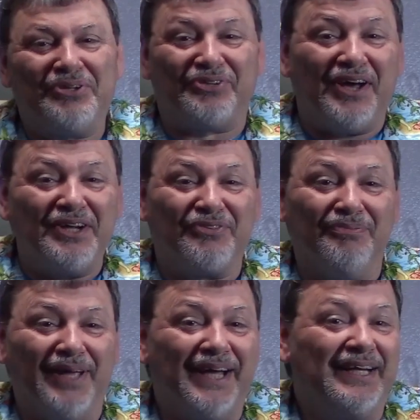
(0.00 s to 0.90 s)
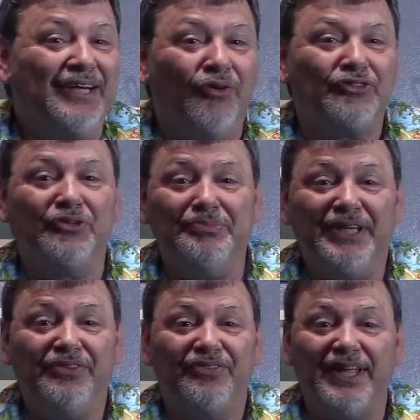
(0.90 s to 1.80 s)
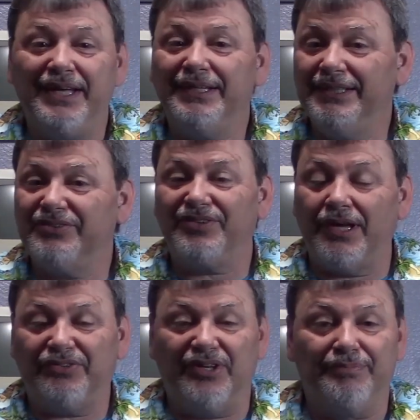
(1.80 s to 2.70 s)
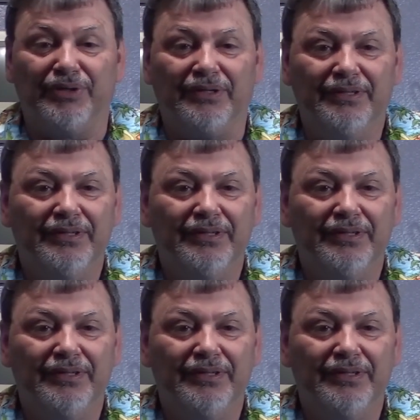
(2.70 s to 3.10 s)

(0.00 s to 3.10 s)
aside from that, it also means that it's DOScember,